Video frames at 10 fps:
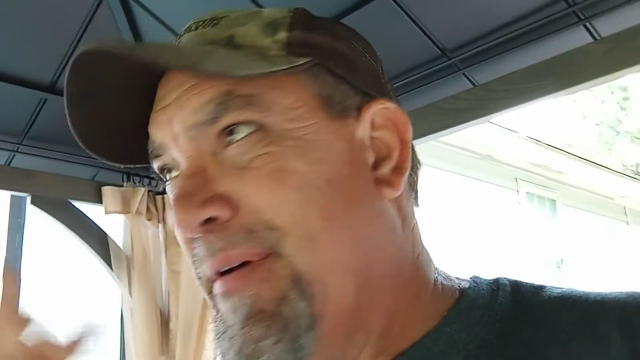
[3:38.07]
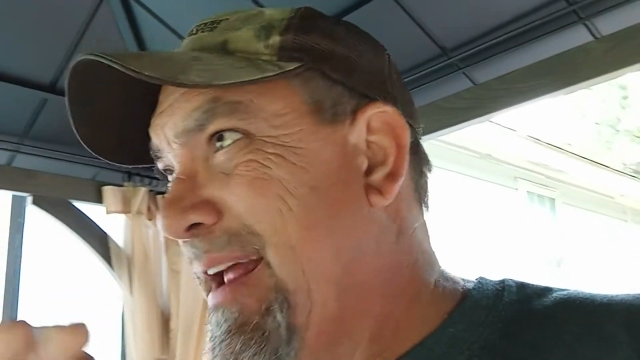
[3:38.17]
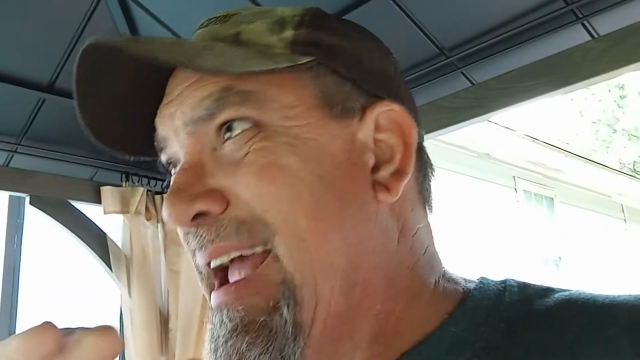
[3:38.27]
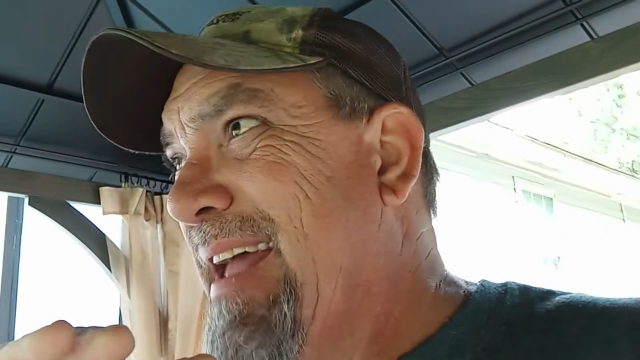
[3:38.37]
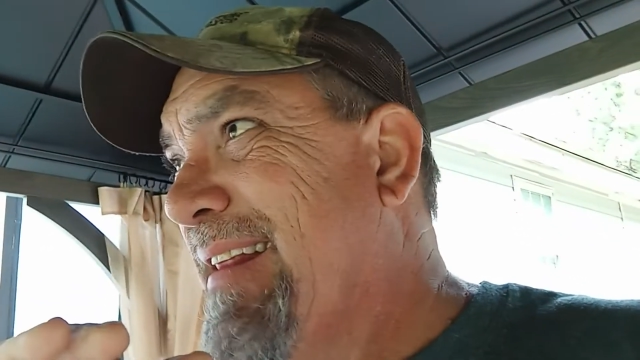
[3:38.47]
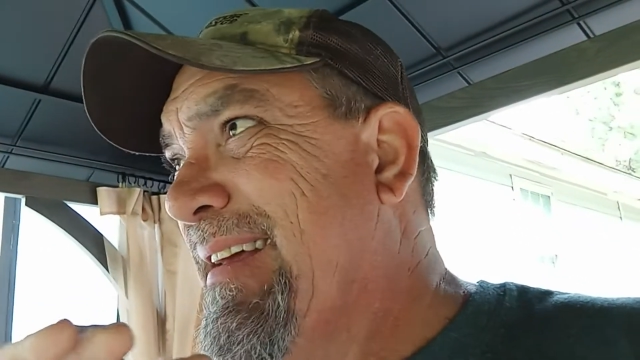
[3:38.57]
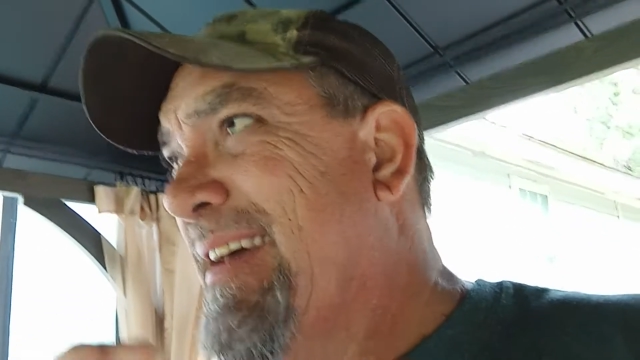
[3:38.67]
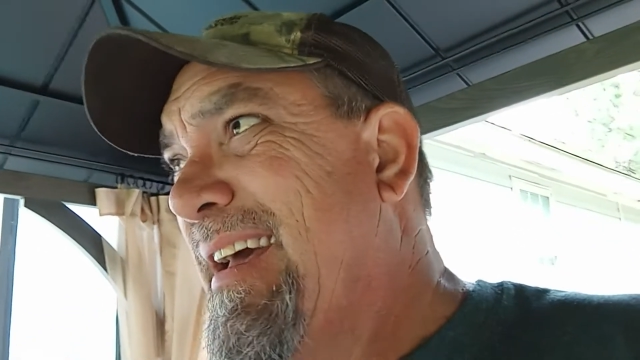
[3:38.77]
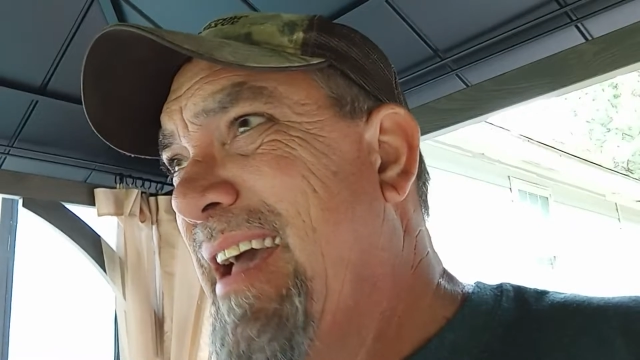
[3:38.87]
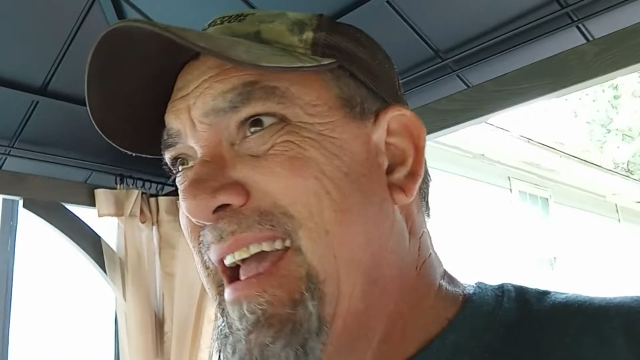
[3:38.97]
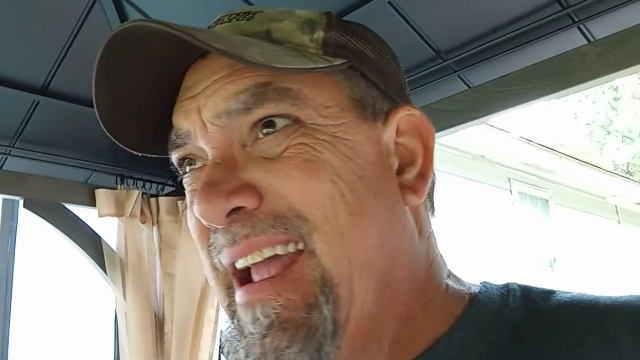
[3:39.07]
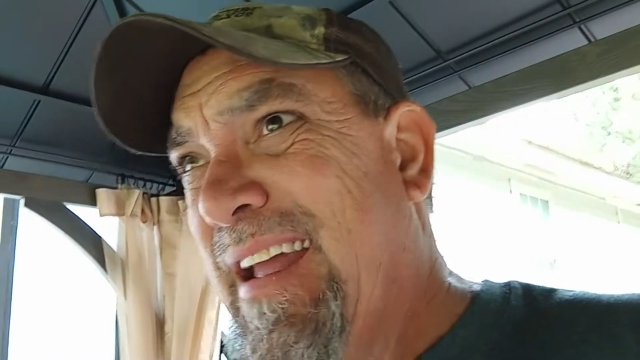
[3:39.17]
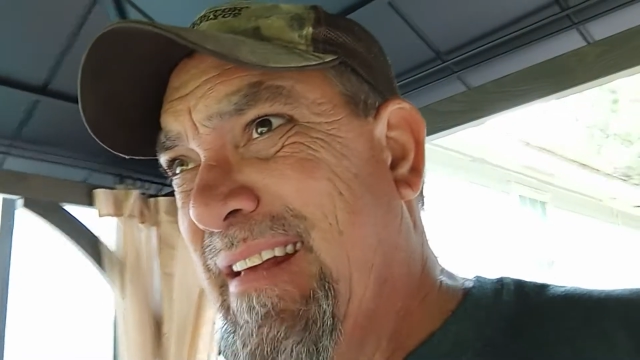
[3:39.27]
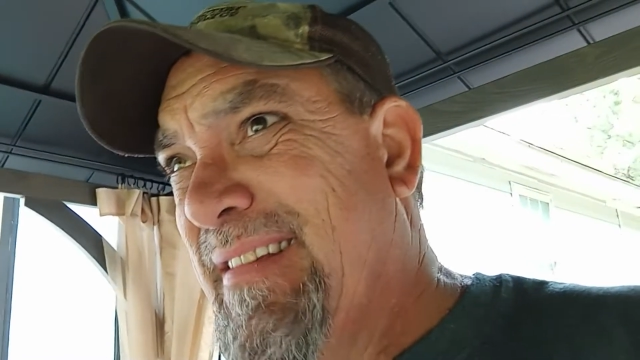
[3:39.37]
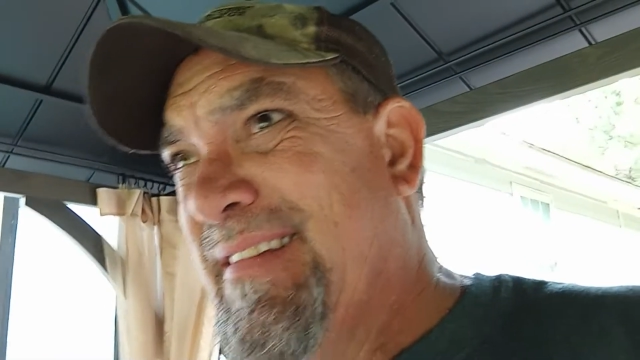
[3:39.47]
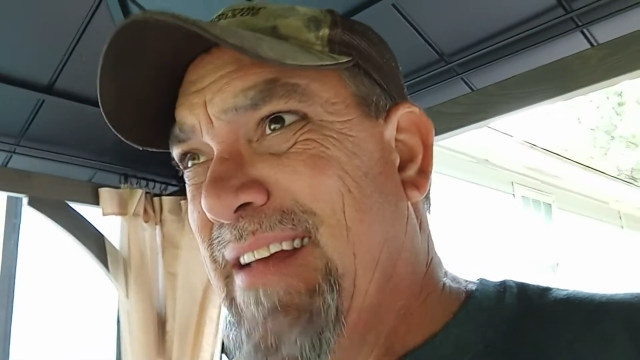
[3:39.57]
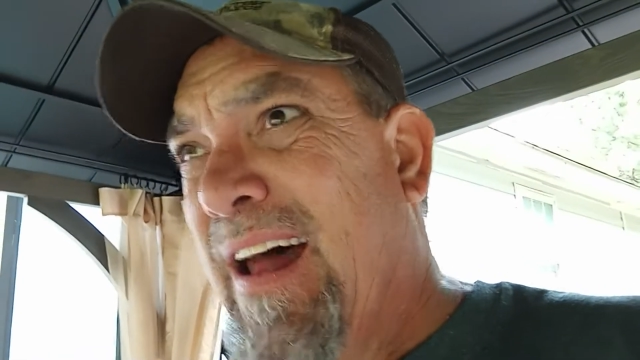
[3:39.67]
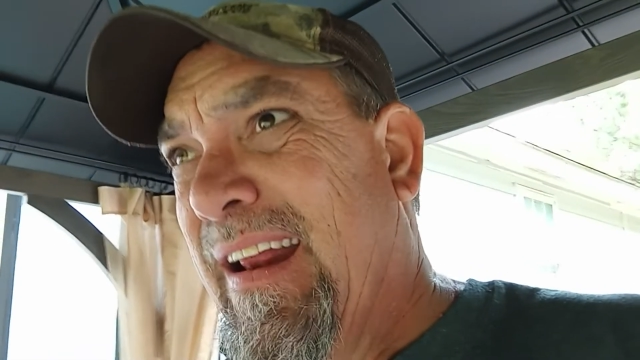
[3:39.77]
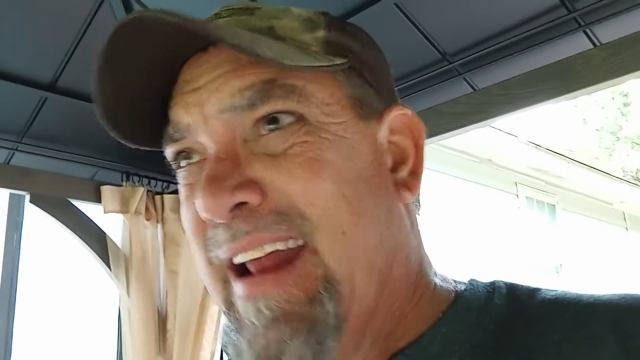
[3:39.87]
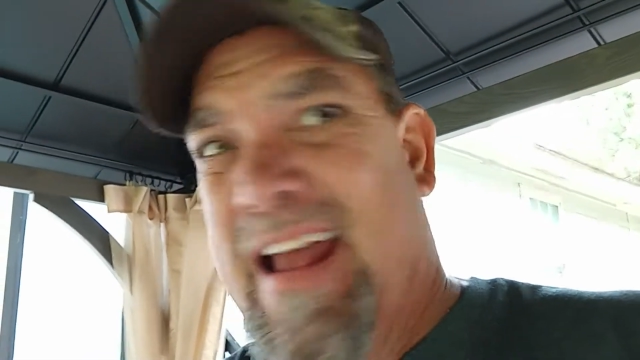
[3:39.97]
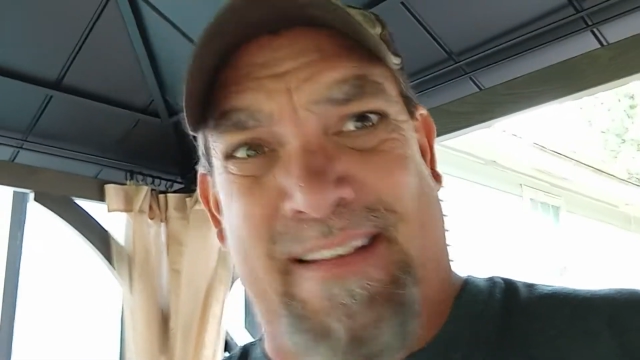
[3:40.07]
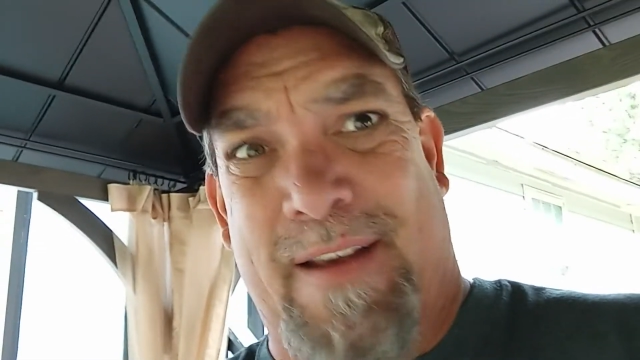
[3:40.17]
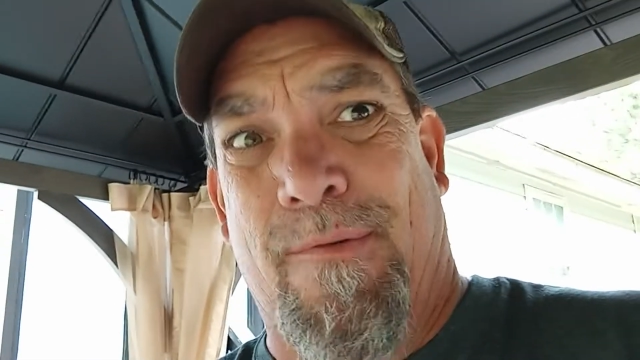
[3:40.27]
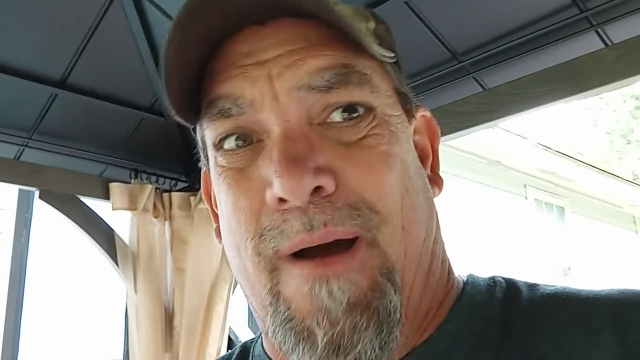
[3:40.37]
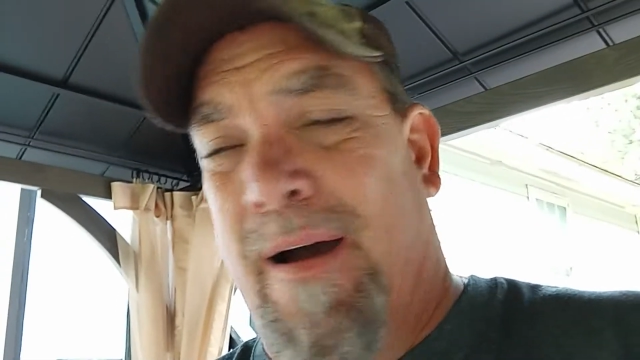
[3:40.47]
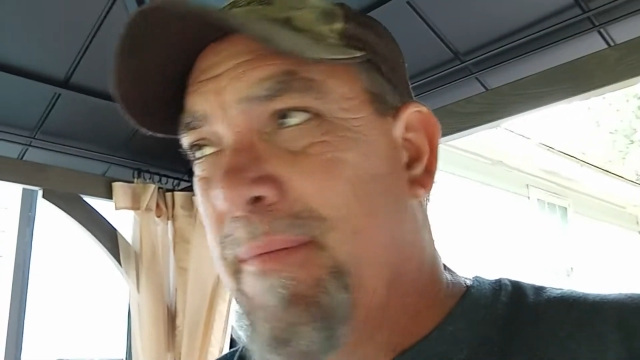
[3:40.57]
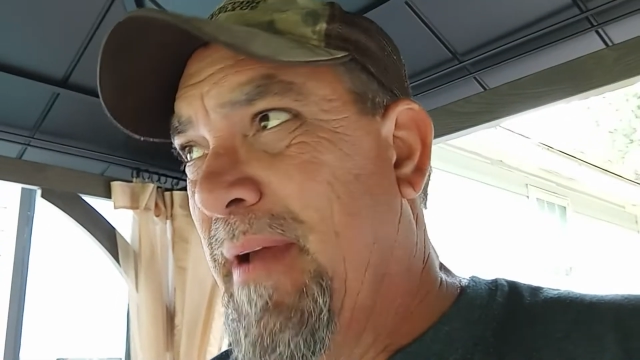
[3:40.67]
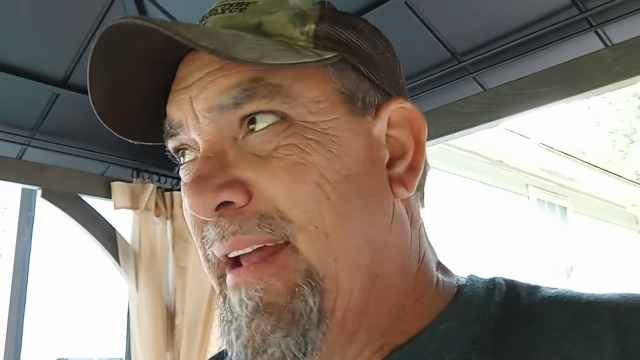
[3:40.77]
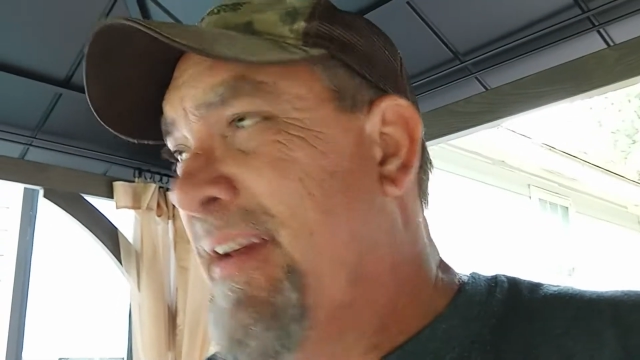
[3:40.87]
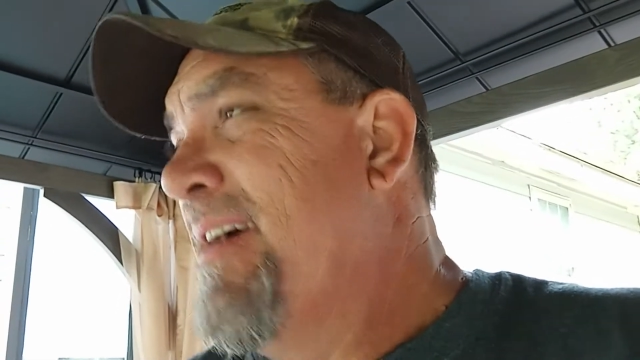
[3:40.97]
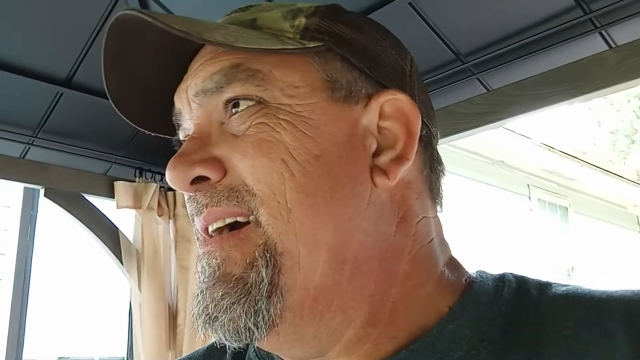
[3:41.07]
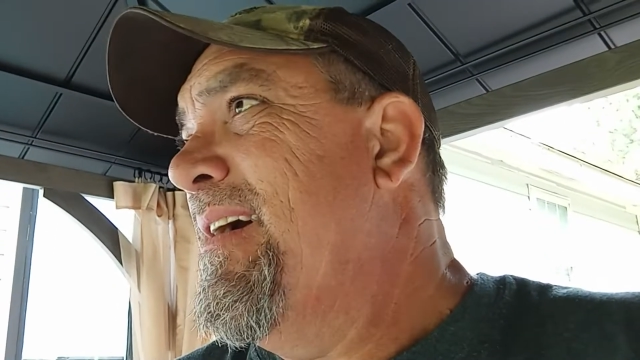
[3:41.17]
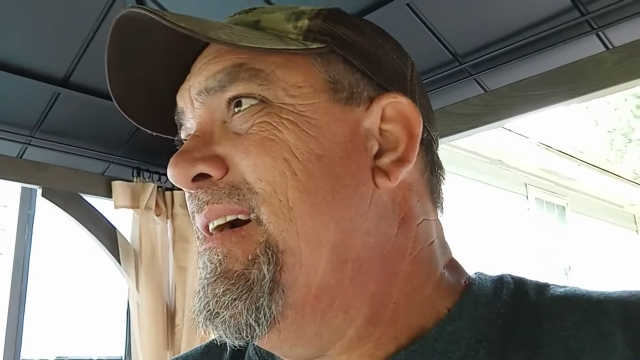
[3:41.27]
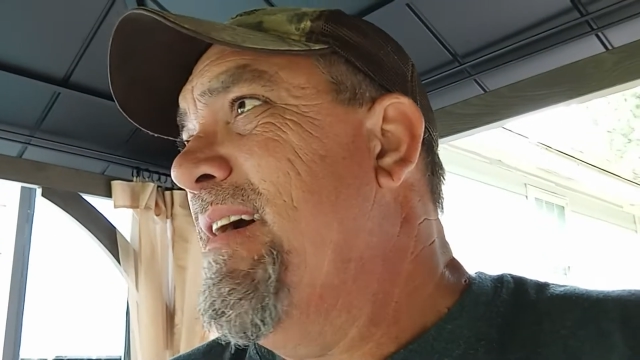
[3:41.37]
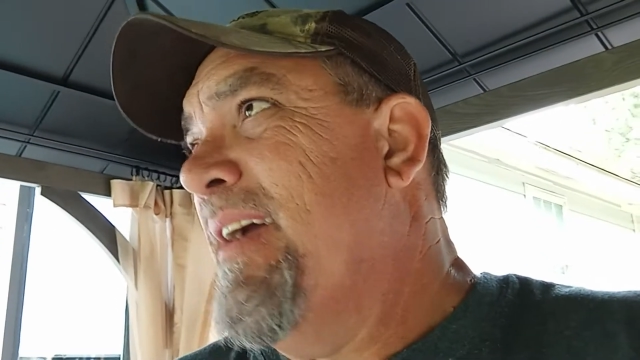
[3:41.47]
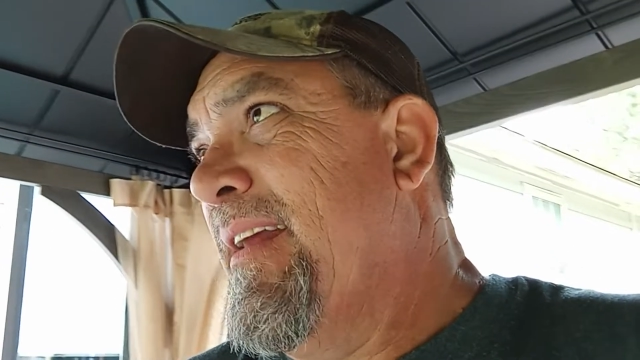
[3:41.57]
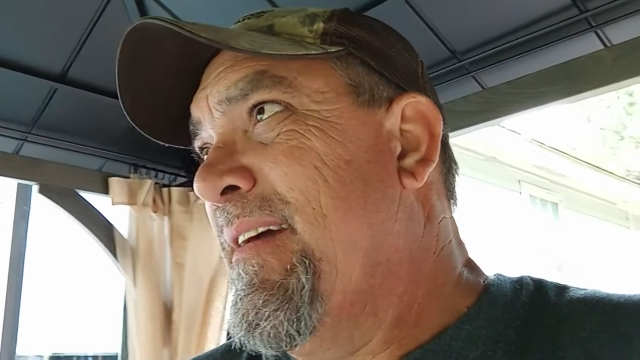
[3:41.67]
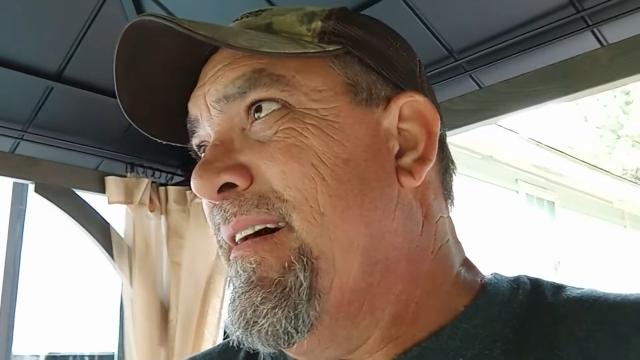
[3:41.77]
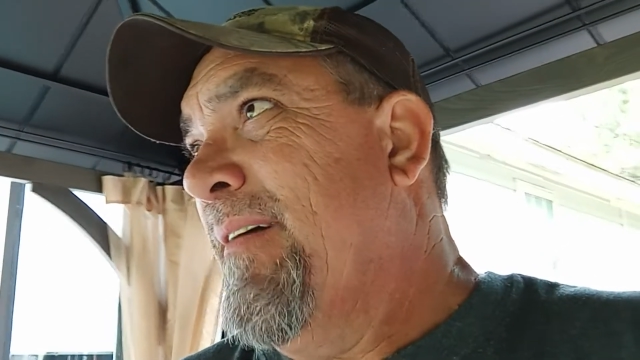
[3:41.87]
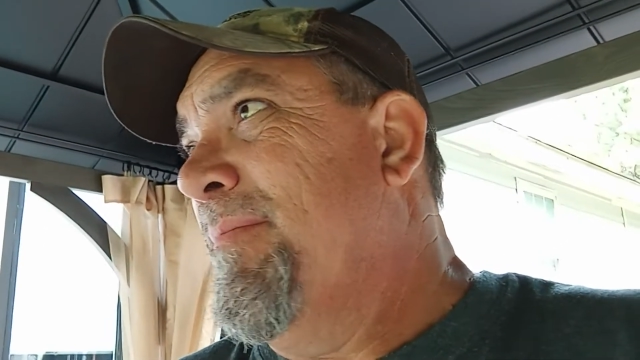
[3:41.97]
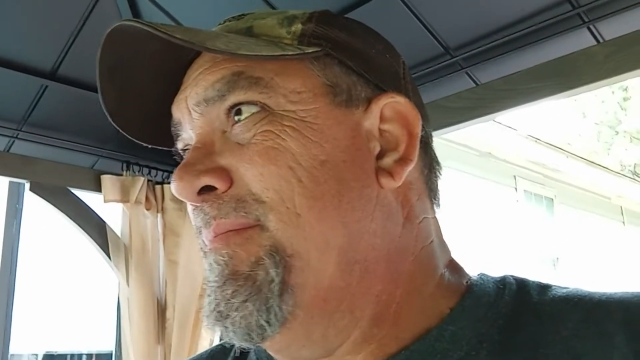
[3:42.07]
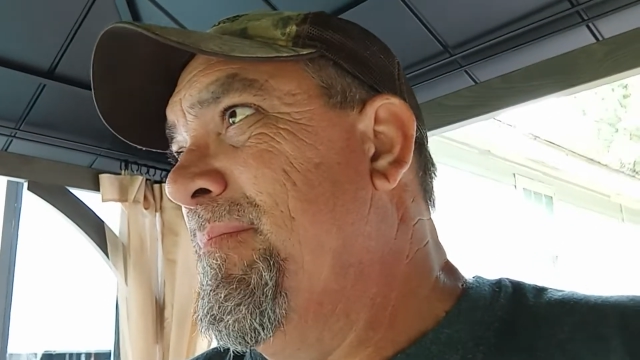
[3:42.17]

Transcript: But it is solid as a rock, man, and. Uh,